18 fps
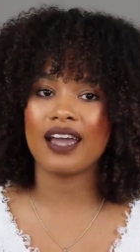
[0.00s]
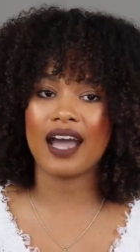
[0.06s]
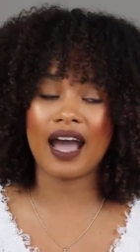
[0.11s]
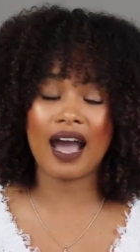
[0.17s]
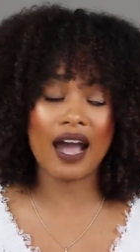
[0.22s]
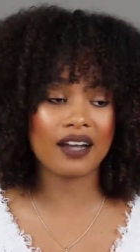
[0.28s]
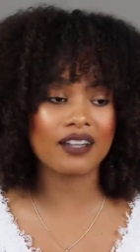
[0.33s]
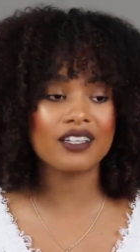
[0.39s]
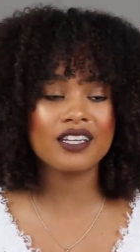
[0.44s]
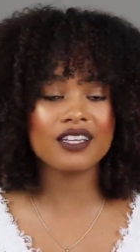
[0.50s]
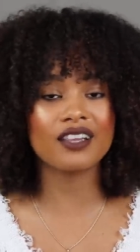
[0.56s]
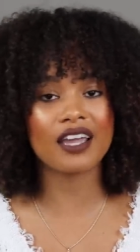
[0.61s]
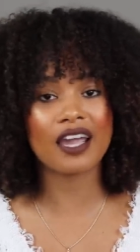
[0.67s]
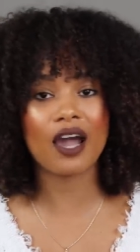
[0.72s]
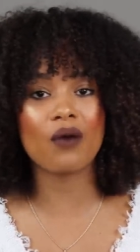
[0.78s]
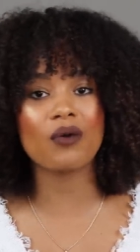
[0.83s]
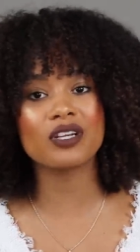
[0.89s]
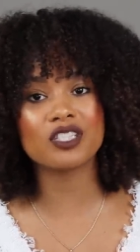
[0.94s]
acne
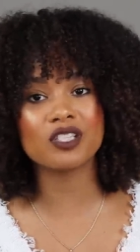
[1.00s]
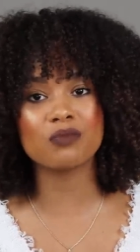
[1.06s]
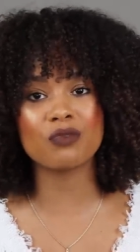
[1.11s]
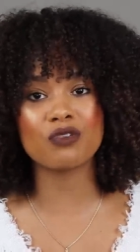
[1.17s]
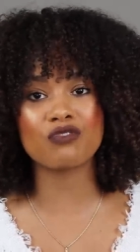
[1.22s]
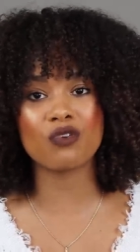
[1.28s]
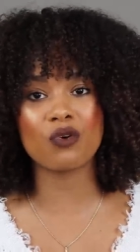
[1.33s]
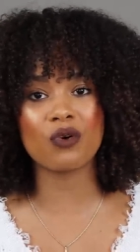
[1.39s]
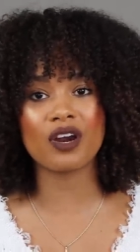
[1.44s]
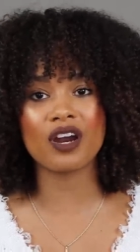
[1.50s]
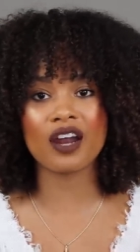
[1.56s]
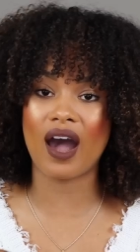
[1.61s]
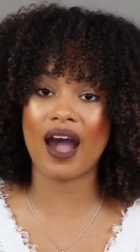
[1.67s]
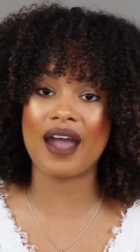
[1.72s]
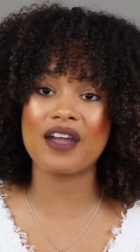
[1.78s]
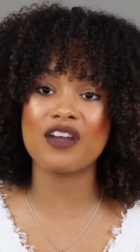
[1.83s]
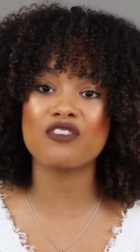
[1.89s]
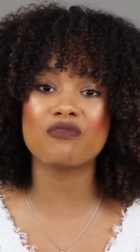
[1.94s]
like how I did before.
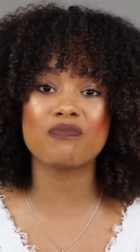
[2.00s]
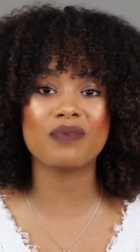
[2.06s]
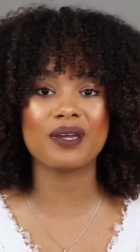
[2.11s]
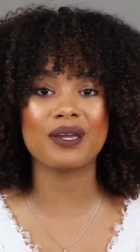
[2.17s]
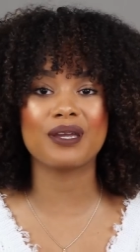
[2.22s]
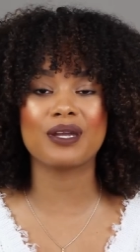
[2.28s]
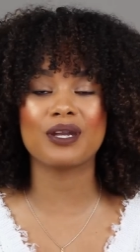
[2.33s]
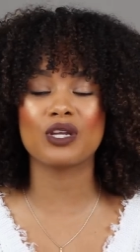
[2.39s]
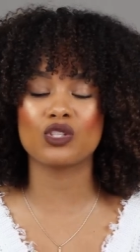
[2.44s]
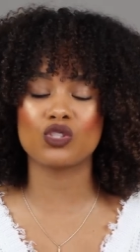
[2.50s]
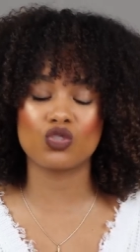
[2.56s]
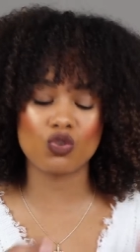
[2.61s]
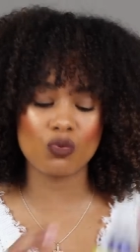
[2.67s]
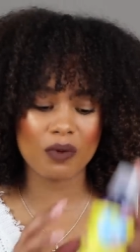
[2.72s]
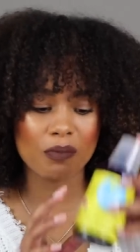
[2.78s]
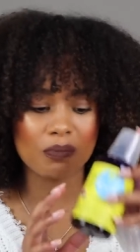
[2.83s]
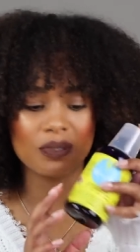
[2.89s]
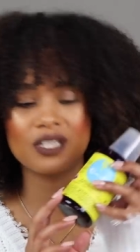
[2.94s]
I have been
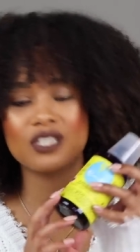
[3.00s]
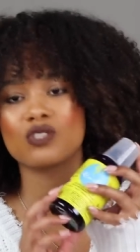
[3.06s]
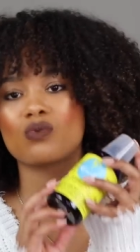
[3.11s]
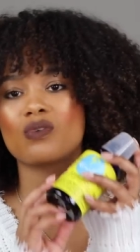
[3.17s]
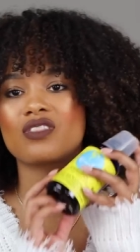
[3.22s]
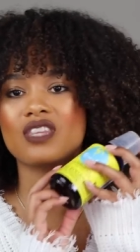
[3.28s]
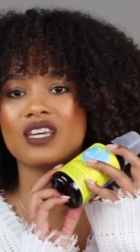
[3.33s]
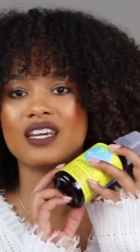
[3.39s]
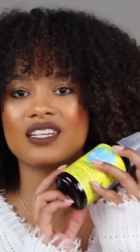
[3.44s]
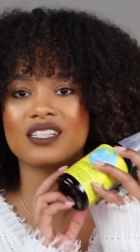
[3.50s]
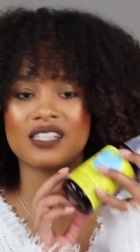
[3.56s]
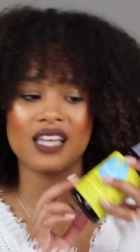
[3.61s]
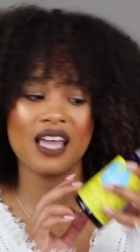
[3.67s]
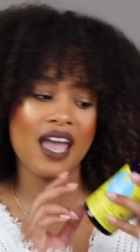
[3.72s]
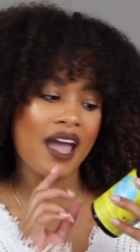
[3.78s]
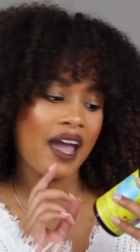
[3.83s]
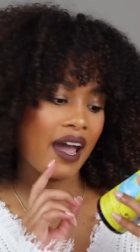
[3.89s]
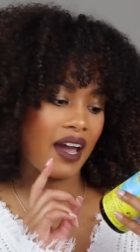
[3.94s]
super pleased with this
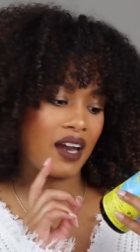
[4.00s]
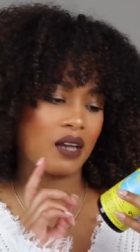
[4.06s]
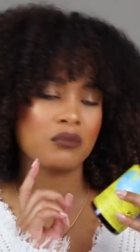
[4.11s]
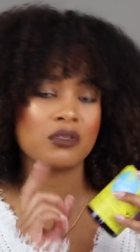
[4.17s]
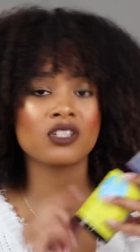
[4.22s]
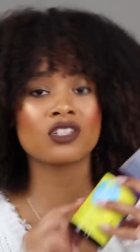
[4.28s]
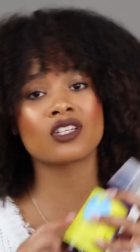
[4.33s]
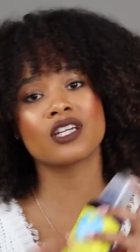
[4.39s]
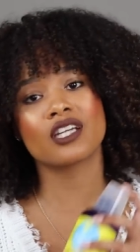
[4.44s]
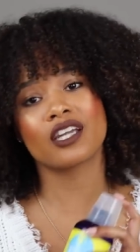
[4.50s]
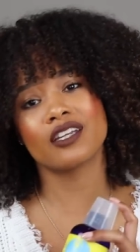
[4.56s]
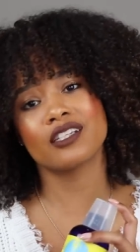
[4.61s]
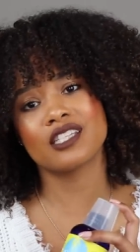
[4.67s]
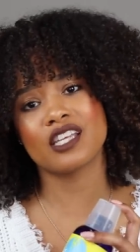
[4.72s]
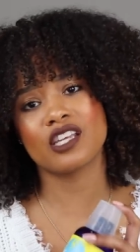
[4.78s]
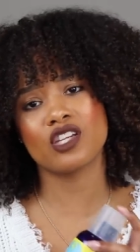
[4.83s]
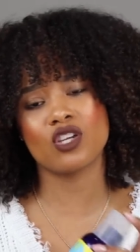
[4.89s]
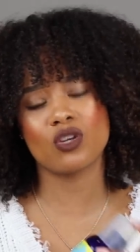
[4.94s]
and I'm just gonna
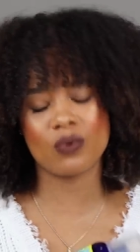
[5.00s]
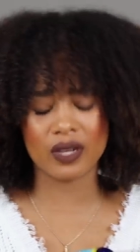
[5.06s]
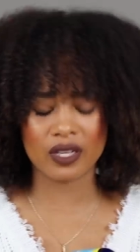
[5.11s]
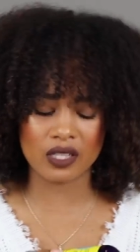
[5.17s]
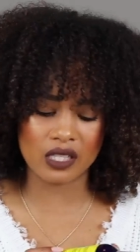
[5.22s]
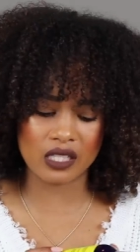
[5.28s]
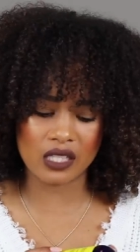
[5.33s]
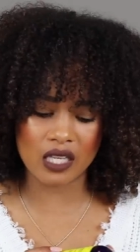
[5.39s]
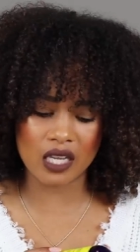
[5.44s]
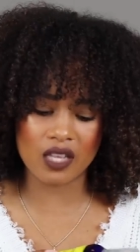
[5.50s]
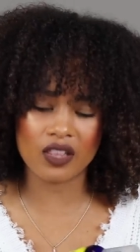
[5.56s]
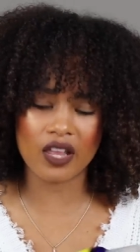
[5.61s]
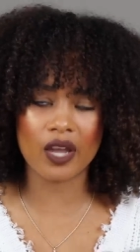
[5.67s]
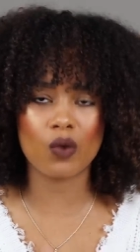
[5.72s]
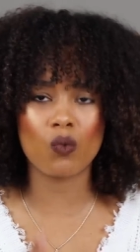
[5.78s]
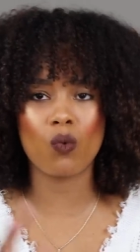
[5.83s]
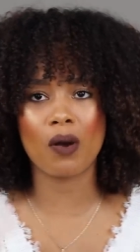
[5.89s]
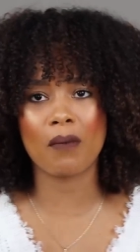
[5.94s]
continue and see
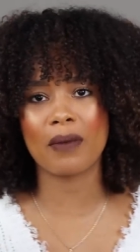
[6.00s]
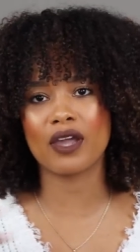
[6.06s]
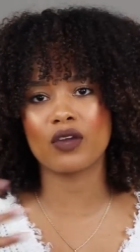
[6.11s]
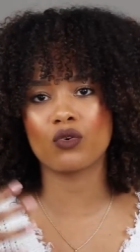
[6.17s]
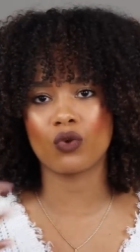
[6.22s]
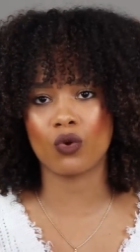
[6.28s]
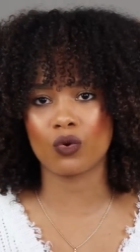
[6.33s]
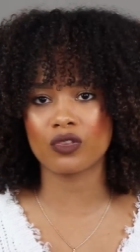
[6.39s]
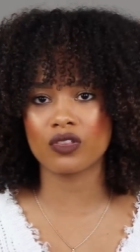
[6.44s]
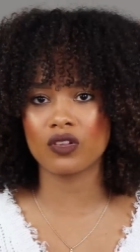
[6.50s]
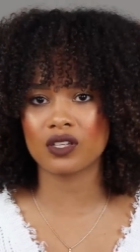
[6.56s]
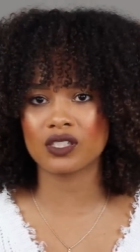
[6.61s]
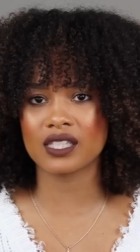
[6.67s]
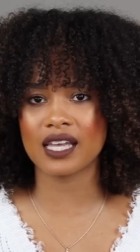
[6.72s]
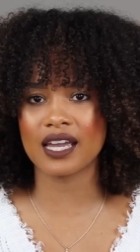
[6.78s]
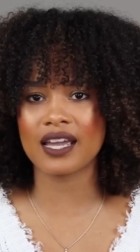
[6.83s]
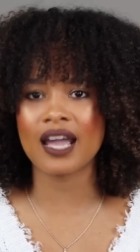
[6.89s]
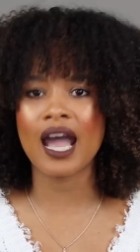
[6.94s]
like what my growth
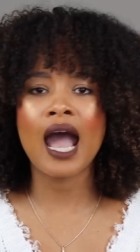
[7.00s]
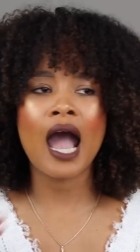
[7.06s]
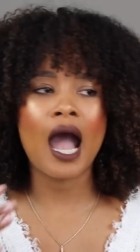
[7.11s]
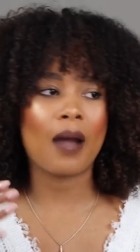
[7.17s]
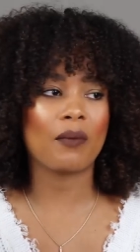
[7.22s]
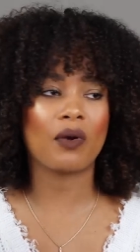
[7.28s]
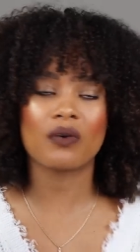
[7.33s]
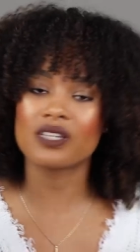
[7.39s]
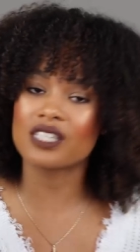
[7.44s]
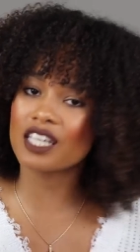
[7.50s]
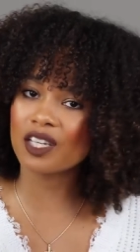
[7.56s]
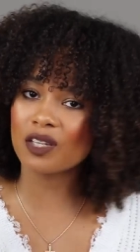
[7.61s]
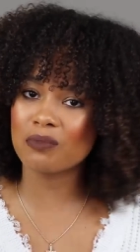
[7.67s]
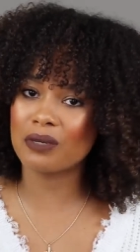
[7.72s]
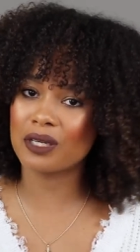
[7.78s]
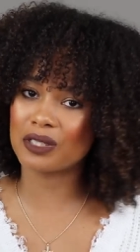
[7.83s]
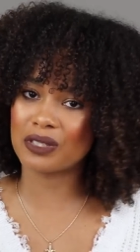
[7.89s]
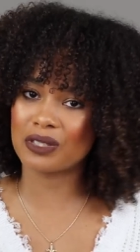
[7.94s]
looks like. I'm always
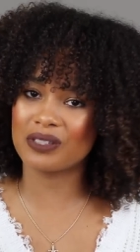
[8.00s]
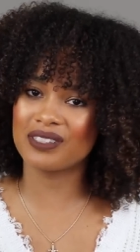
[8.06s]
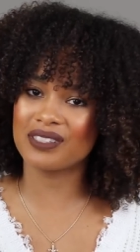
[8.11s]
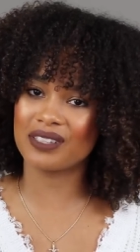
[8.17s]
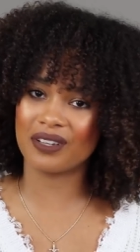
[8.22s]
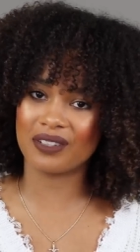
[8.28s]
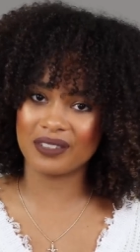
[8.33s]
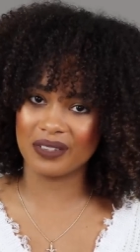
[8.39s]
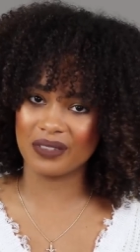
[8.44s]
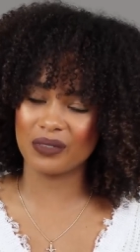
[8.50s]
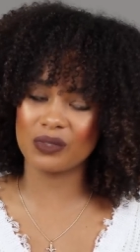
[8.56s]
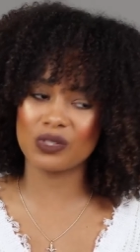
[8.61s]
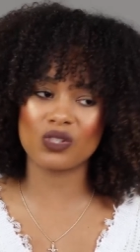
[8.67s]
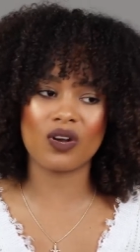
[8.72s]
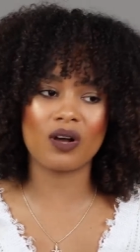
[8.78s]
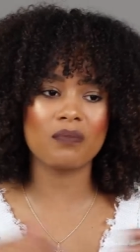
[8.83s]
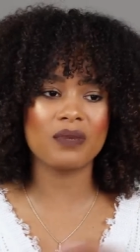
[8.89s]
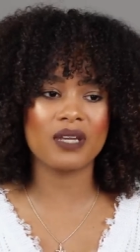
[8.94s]
taking pictures, y'all know,
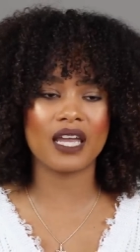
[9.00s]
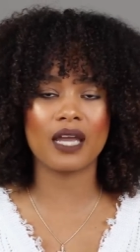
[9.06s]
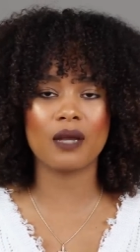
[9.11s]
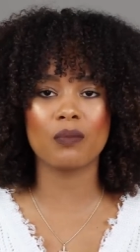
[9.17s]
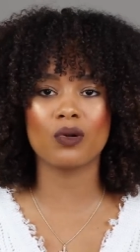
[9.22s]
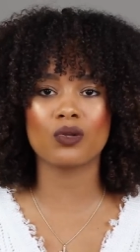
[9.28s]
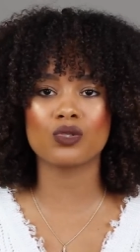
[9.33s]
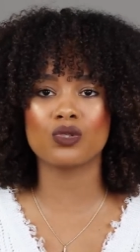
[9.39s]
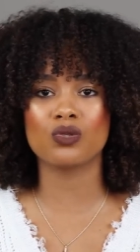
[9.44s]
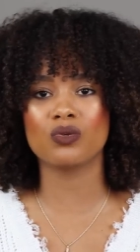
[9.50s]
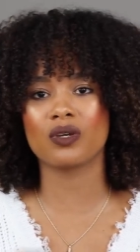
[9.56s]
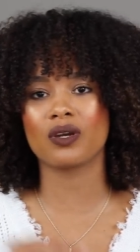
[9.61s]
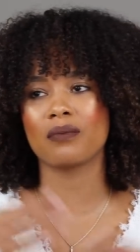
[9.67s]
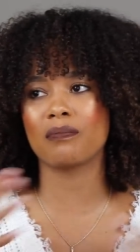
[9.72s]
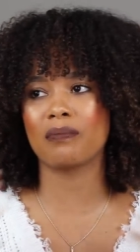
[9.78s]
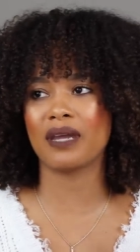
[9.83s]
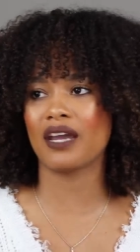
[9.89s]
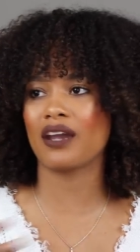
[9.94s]
so I'll be able to
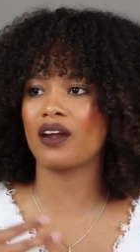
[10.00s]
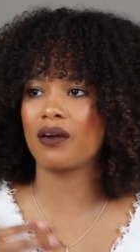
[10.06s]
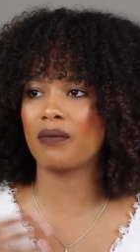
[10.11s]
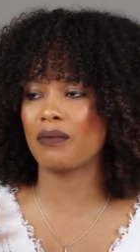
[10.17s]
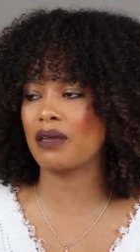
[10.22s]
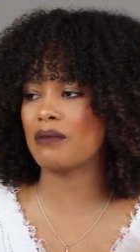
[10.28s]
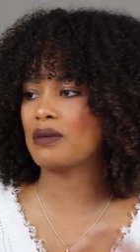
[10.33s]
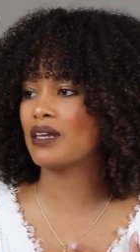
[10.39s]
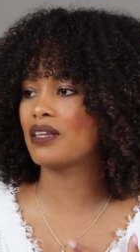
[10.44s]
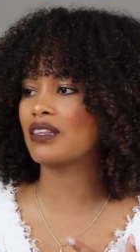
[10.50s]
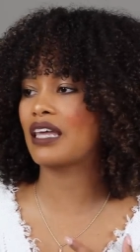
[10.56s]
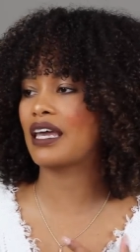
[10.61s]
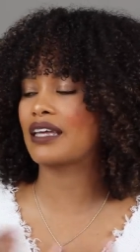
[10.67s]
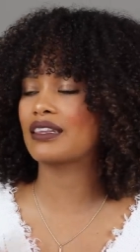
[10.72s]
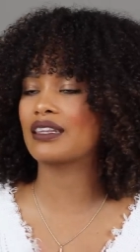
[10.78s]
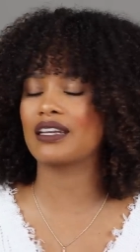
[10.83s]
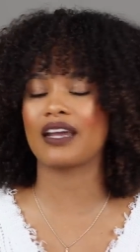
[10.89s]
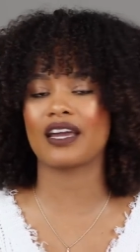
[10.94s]
compare maybe in
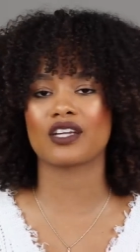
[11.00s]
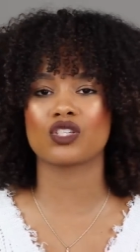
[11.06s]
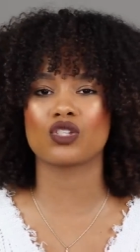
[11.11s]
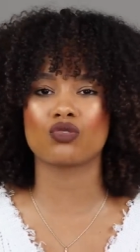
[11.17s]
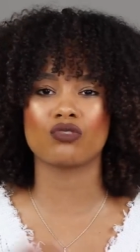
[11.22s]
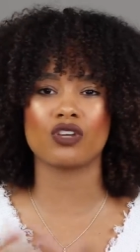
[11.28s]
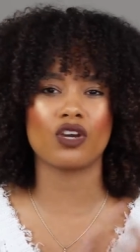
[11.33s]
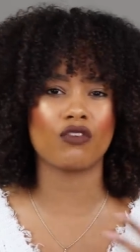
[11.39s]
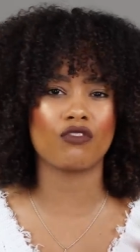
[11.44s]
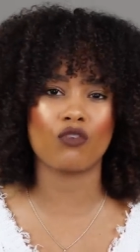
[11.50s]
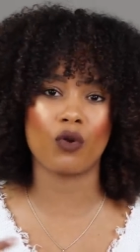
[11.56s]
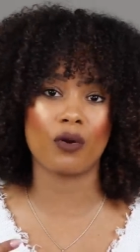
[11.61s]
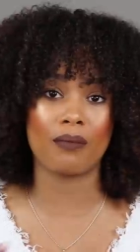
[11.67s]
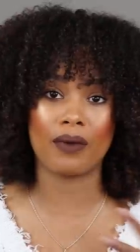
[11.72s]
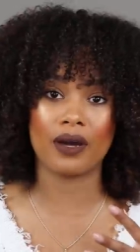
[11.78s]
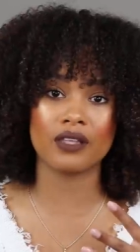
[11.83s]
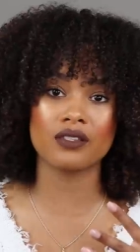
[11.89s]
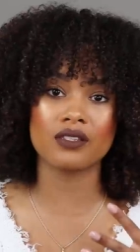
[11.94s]
like the next three or four
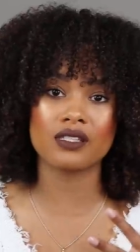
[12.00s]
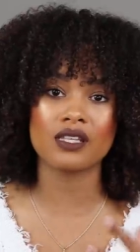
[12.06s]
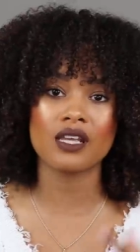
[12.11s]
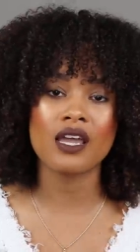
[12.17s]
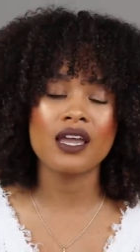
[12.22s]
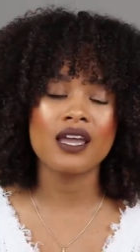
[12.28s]
months